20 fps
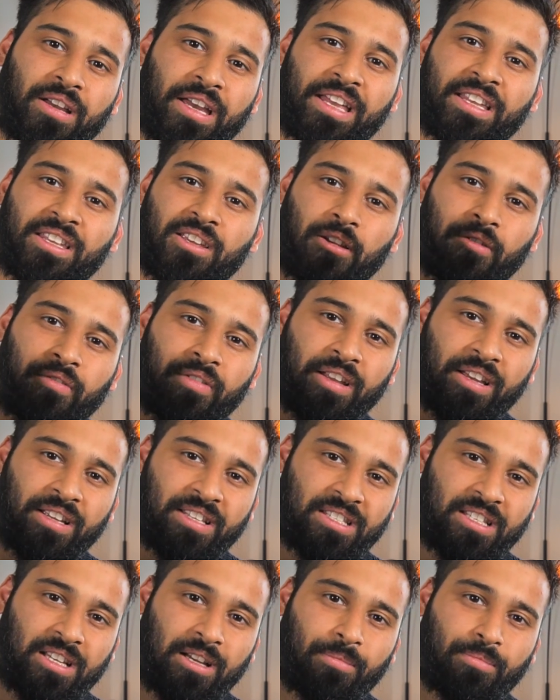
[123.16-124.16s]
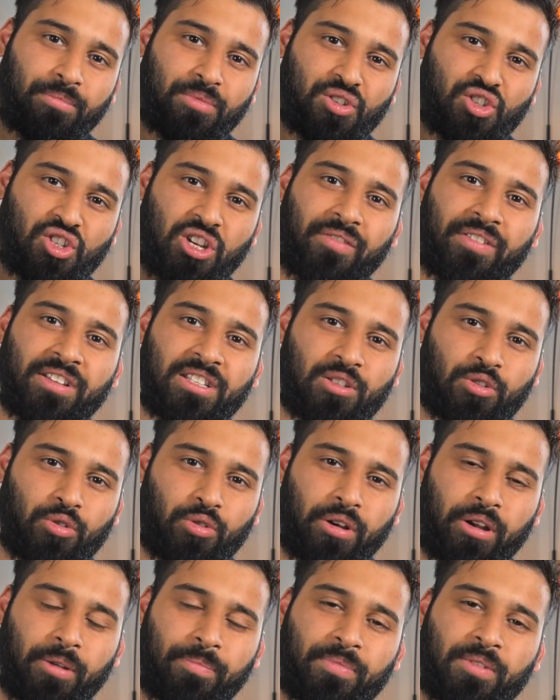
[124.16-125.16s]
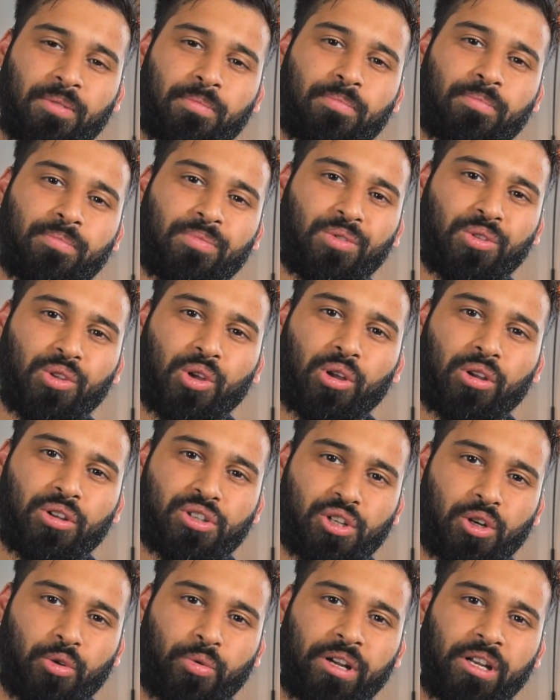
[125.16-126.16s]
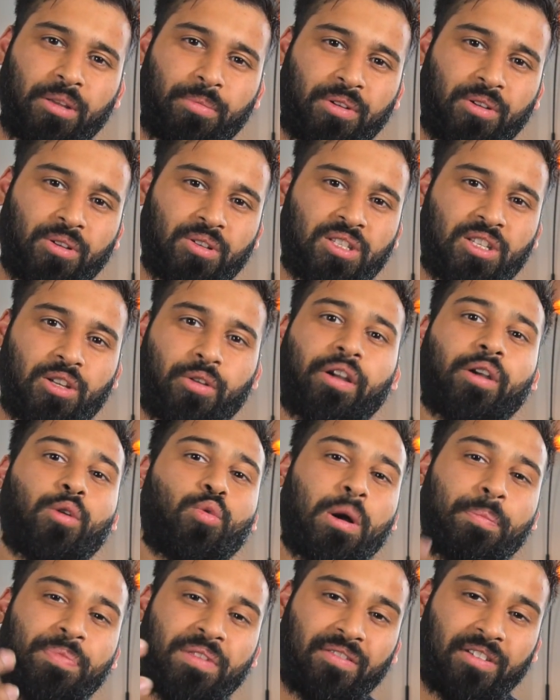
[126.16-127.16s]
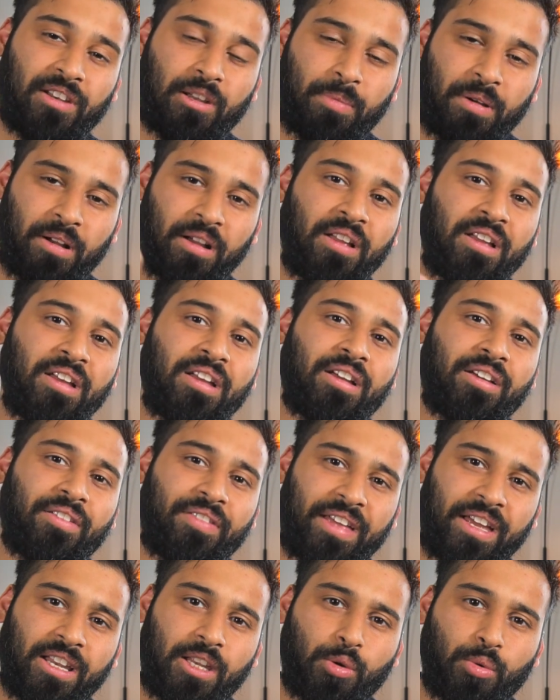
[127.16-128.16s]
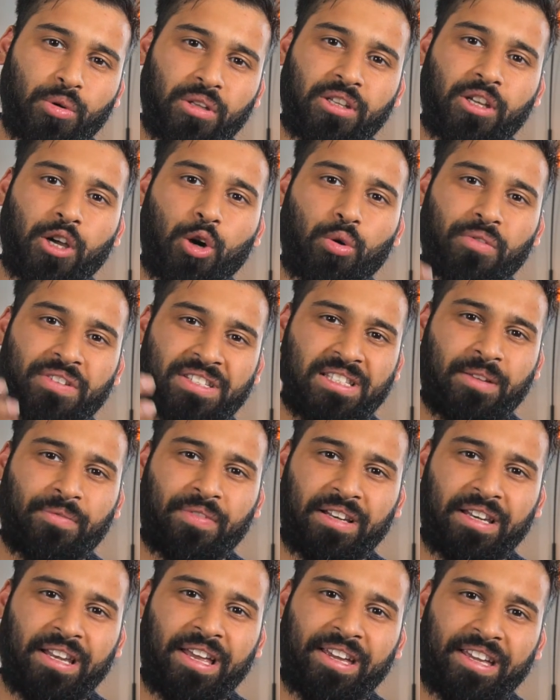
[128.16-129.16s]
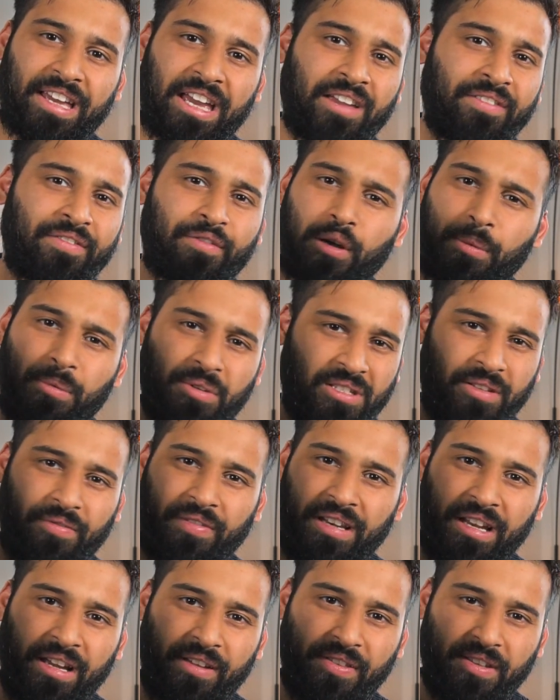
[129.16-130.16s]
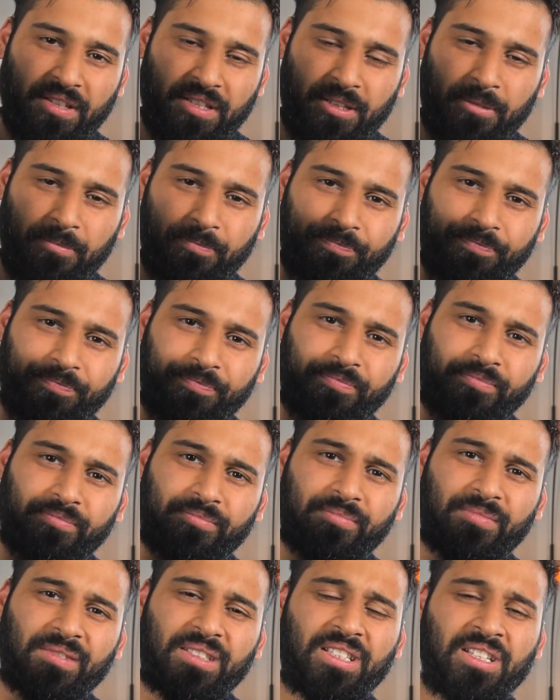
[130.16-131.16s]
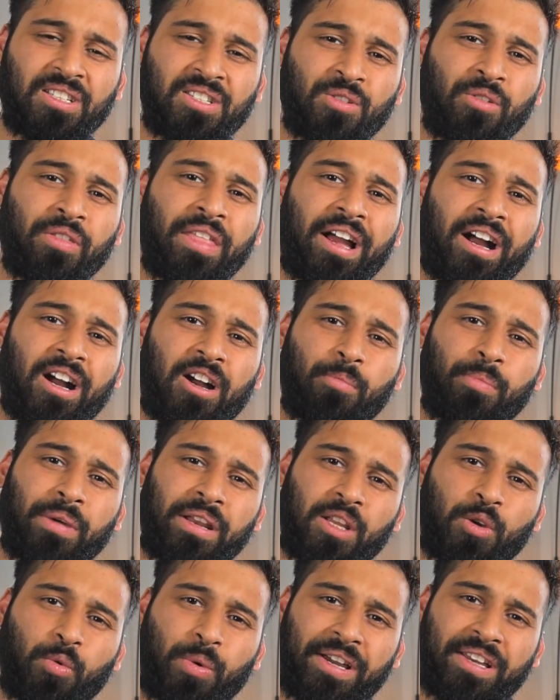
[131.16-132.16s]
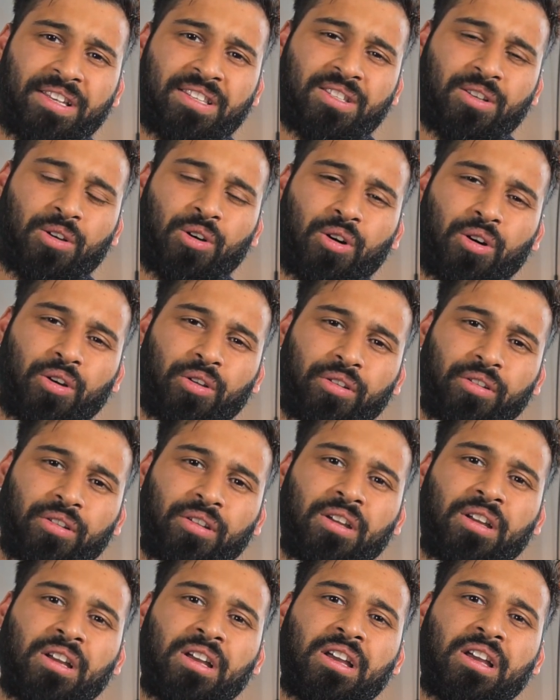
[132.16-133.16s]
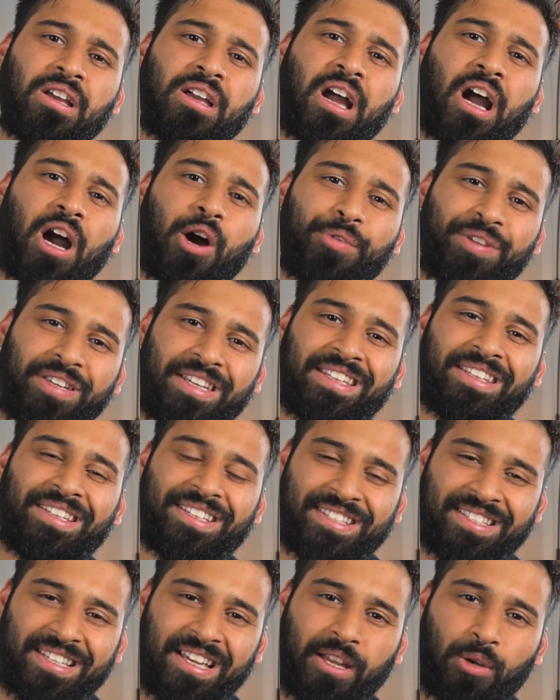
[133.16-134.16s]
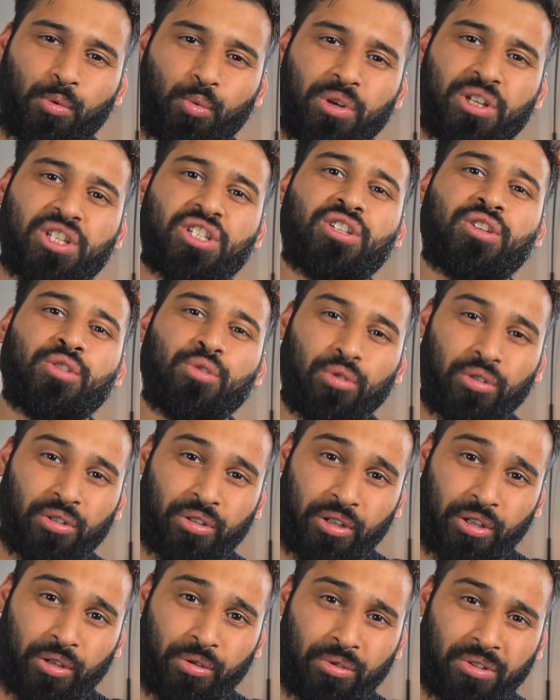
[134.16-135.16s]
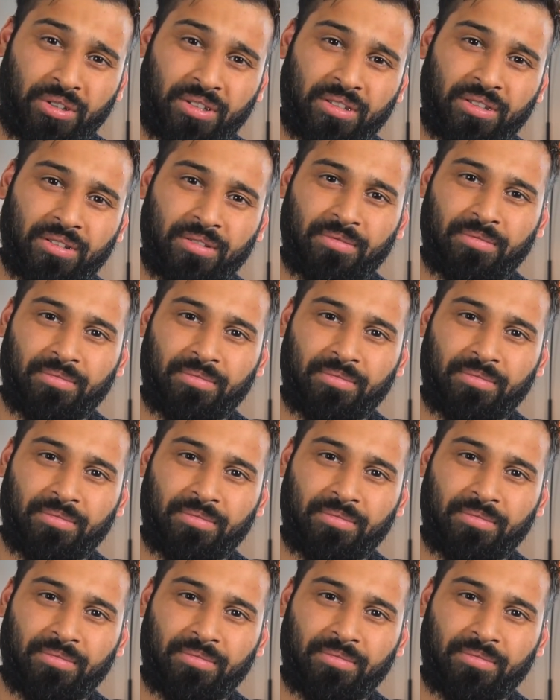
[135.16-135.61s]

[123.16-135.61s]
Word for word: and you have like some JavaScript knowledge already because you are a web developer, then you would go with something like A frame or something like this. So there are many ways on how you can decide which tool to use.